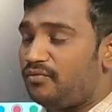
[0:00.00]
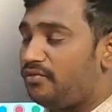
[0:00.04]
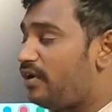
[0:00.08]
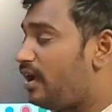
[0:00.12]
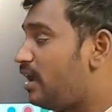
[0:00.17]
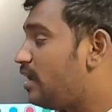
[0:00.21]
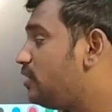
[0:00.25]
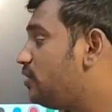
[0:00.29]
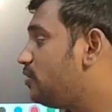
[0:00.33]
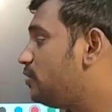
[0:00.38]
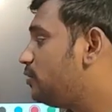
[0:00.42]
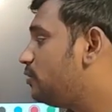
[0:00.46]

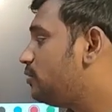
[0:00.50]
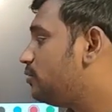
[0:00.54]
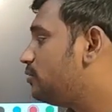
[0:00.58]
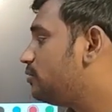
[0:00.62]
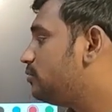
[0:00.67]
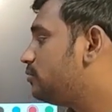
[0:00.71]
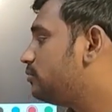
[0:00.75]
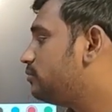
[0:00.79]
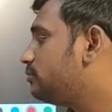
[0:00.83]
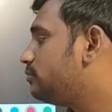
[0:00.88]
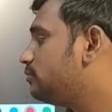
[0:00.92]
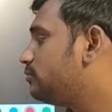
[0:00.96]

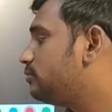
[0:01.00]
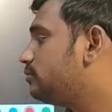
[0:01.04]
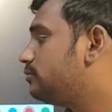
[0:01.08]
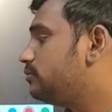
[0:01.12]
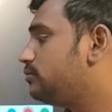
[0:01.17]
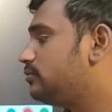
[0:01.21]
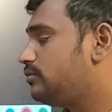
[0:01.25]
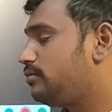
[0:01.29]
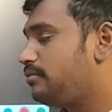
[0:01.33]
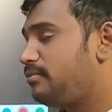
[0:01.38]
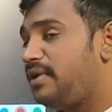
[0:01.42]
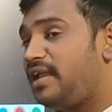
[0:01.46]
value,
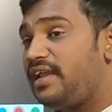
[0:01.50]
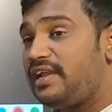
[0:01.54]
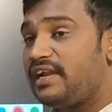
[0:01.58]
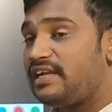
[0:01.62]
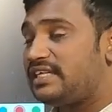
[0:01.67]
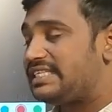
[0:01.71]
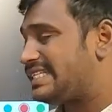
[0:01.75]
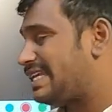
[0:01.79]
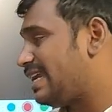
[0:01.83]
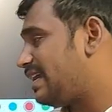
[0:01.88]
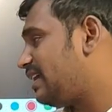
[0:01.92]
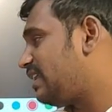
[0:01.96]
make
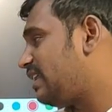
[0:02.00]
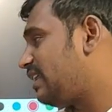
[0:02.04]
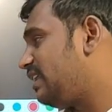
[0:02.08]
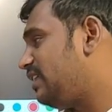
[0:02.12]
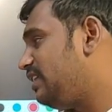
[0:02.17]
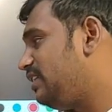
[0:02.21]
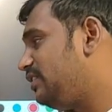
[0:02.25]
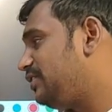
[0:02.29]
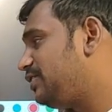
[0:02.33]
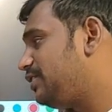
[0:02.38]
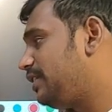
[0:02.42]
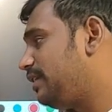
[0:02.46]
it center
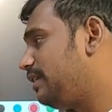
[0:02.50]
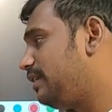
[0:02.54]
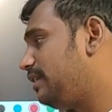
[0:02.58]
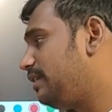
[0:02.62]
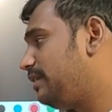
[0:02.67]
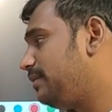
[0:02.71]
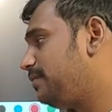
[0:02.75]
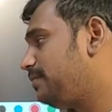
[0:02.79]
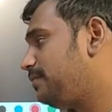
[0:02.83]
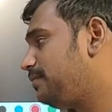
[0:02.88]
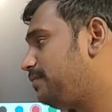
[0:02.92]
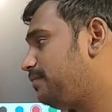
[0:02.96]

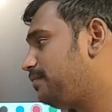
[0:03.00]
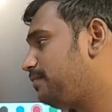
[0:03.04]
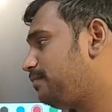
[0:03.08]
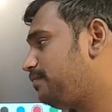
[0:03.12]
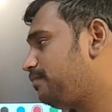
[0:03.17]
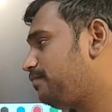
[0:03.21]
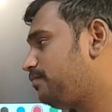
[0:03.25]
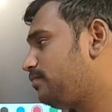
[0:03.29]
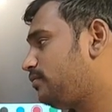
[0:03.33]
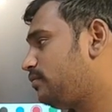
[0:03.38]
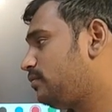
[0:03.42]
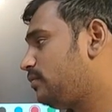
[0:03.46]
initially.
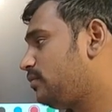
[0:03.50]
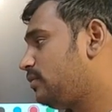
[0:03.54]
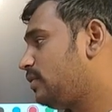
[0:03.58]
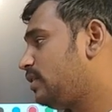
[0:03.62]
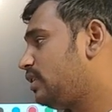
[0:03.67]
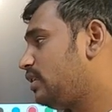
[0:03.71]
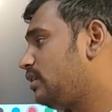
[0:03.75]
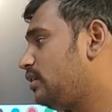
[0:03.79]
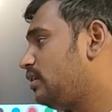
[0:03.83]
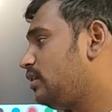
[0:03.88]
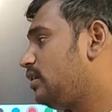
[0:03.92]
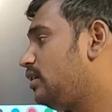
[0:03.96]

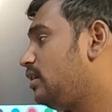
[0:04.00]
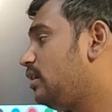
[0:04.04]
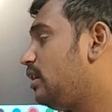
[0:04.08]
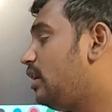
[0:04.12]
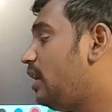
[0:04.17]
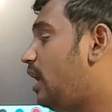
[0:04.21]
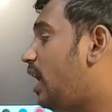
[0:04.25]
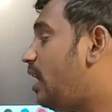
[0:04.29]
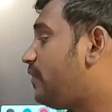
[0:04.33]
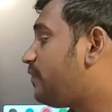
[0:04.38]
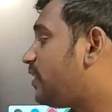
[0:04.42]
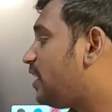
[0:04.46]

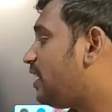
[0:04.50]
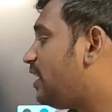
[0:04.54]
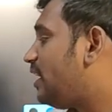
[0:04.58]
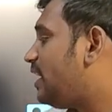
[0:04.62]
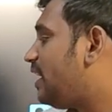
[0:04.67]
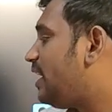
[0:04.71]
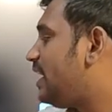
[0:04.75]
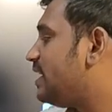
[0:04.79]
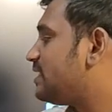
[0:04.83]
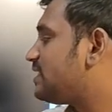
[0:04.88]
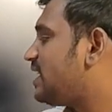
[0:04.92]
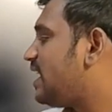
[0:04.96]

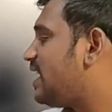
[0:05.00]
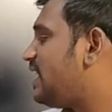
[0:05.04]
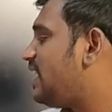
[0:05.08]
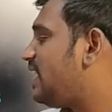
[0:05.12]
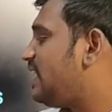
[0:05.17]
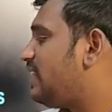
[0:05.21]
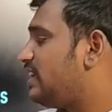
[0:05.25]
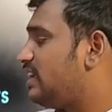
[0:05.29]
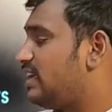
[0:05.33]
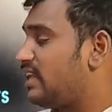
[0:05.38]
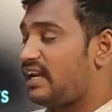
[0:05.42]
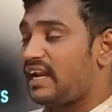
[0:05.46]
After
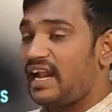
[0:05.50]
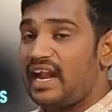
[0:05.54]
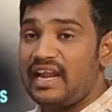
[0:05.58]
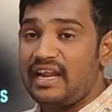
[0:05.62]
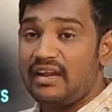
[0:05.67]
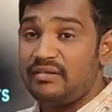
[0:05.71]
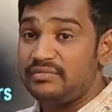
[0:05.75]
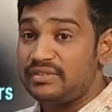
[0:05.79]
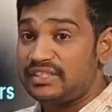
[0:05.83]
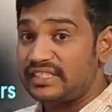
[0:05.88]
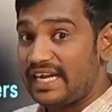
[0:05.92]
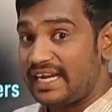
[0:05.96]
assigning a
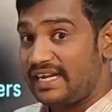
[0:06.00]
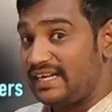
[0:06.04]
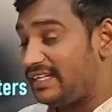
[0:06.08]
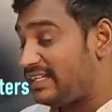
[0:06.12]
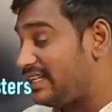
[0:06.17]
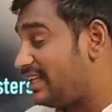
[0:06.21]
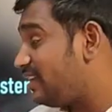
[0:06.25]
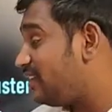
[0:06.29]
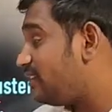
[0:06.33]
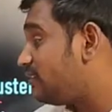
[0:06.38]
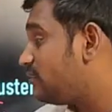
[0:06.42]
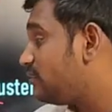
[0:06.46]
random
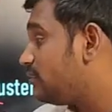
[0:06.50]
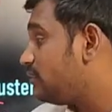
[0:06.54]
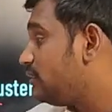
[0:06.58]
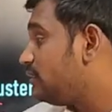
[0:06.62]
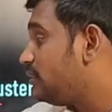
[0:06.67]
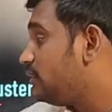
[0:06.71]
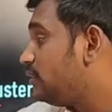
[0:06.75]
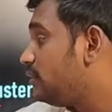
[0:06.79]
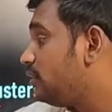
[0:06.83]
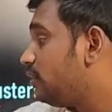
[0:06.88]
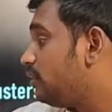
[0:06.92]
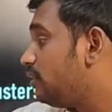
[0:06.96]
center,
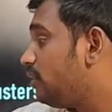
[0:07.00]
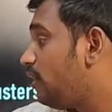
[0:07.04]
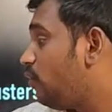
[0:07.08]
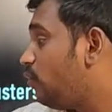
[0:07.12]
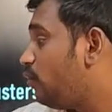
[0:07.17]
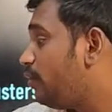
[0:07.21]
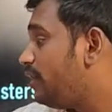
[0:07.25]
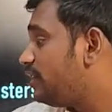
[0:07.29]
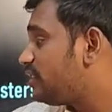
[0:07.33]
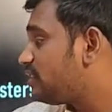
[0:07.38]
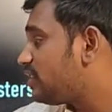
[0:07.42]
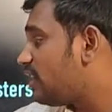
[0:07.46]

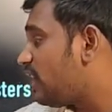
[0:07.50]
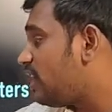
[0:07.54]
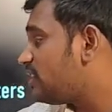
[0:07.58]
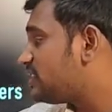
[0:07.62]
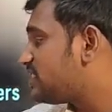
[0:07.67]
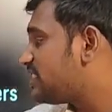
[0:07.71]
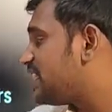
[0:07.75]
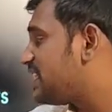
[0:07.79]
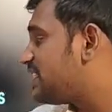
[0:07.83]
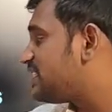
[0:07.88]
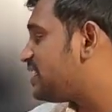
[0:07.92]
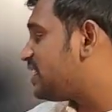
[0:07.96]
now we start
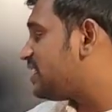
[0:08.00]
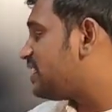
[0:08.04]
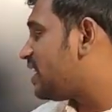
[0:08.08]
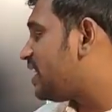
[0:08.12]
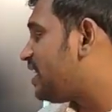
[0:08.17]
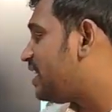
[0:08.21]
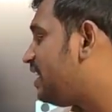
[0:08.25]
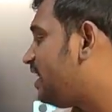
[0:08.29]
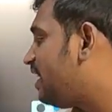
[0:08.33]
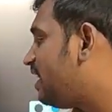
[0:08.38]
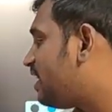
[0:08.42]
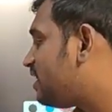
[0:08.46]
searching
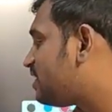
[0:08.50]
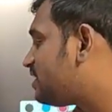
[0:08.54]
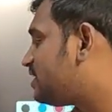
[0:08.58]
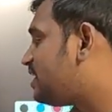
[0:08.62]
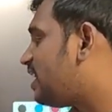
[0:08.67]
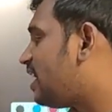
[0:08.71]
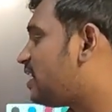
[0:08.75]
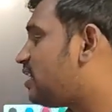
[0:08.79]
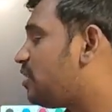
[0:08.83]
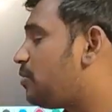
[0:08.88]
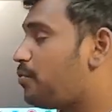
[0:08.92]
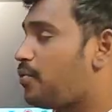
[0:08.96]
the nearest
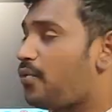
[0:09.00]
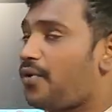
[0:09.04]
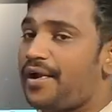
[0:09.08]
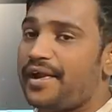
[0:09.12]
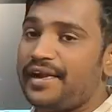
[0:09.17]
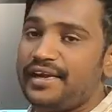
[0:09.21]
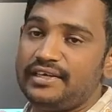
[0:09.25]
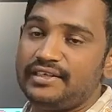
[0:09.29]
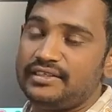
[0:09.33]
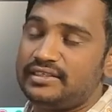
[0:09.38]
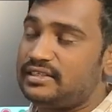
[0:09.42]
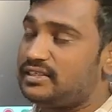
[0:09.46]
data
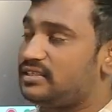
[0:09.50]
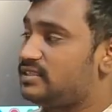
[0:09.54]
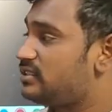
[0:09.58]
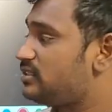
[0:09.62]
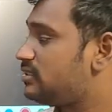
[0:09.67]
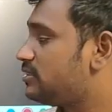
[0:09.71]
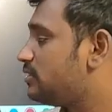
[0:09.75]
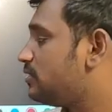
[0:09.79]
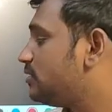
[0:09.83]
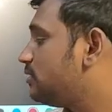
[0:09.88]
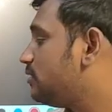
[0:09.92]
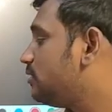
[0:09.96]

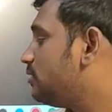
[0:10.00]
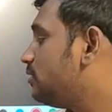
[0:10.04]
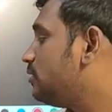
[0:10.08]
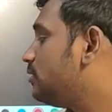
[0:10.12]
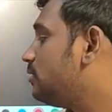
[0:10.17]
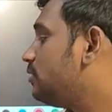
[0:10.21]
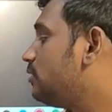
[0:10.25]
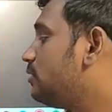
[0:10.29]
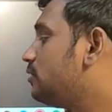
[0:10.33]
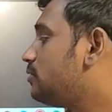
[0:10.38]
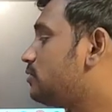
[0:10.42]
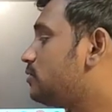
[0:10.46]
points.
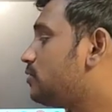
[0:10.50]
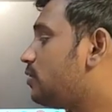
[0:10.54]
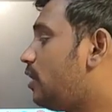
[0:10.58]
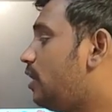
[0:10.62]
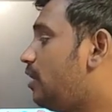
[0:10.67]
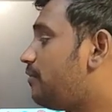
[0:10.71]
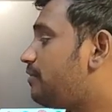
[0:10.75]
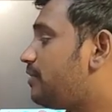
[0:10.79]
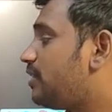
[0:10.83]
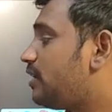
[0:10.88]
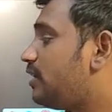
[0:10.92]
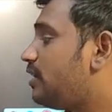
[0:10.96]
So
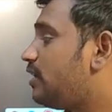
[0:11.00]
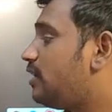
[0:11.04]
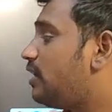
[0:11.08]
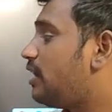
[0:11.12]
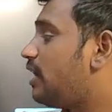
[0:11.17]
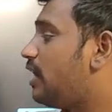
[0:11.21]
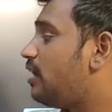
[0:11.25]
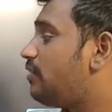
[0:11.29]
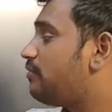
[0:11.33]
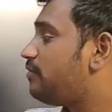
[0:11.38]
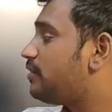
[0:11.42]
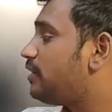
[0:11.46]

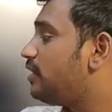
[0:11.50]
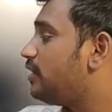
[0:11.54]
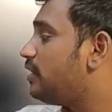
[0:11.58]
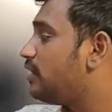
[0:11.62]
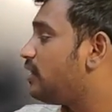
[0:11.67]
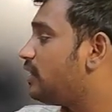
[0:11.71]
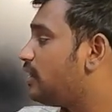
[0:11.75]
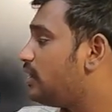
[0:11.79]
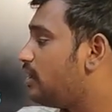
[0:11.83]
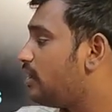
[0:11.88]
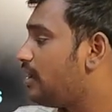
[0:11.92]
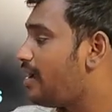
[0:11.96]

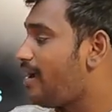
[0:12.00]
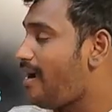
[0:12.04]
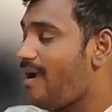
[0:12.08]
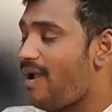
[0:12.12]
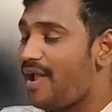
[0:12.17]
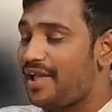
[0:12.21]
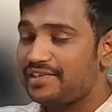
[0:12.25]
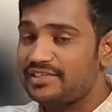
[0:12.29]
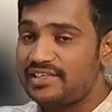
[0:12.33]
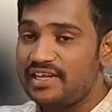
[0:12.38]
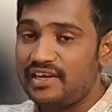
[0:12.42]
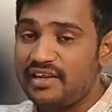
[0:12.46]
after
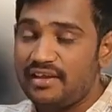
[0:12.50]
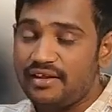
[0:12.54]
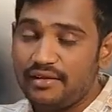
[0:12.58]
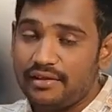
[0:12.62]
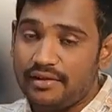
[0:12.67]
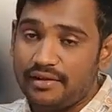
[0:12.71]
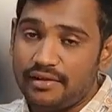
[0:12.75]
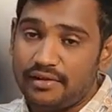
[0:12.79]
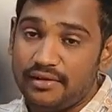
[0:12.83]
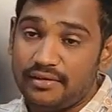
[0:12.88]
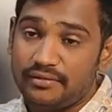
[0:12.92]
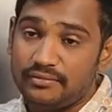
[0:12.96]

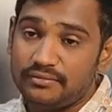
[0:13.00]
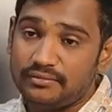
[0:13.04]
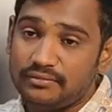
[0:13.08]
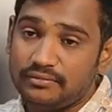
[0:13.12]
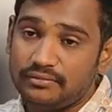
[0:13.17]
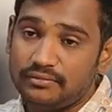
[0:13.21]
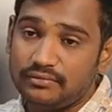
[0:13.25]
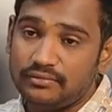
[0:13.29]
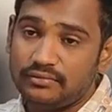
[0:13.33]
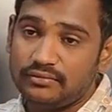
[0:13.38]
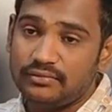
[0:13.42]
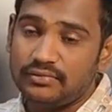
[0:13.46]
assigning a
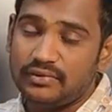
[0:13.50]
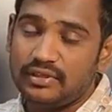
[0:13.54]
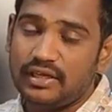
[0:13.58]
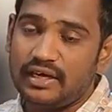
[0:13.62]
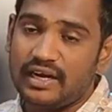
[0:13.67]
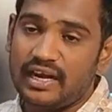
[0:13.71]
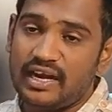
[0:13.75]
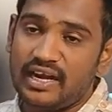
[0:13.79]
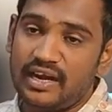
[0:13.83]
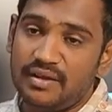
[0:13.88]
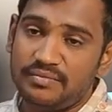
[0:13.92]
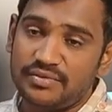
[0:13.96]

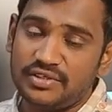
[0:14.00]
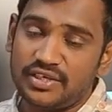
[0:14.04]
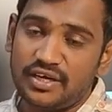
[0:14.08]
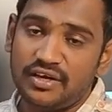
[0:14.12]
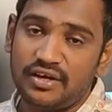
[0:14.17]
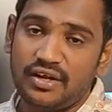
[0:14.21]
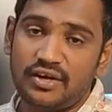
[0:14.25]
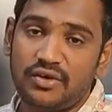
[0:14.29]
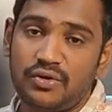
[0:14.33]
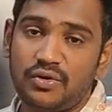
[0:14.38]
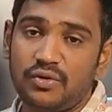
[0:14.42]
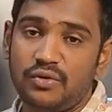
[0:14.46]
random
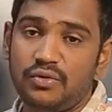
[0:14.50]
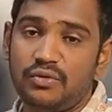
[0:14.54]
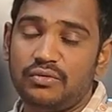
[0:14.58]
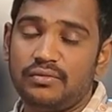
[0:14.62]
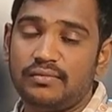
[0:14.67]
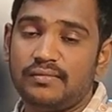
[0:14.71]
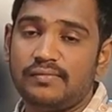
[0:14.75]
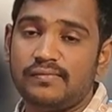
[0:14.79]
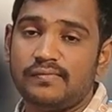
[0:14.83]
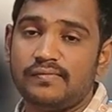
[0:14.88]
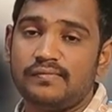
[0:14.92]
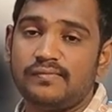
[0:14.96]
center
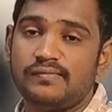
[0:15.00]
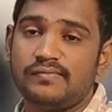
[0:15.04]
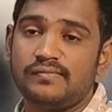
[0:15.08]
to